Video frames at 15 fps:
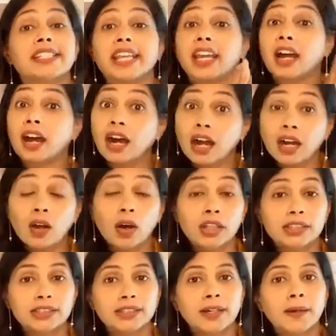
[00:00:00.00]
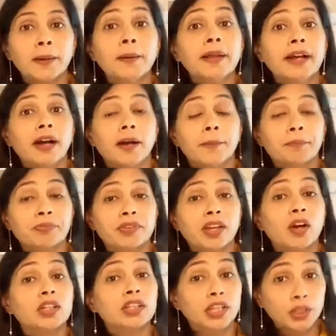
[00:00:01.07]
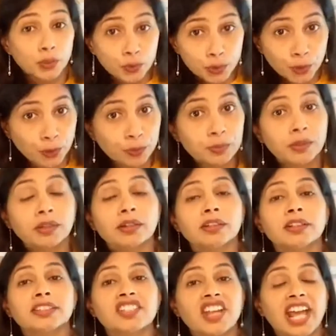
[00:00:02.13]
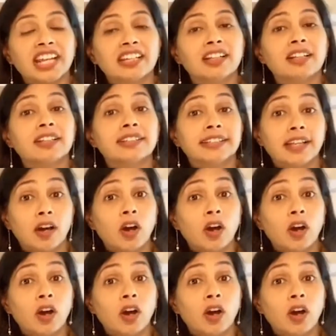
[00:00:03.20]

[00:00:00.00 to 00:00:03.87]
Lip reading: They are on the YouTube channel.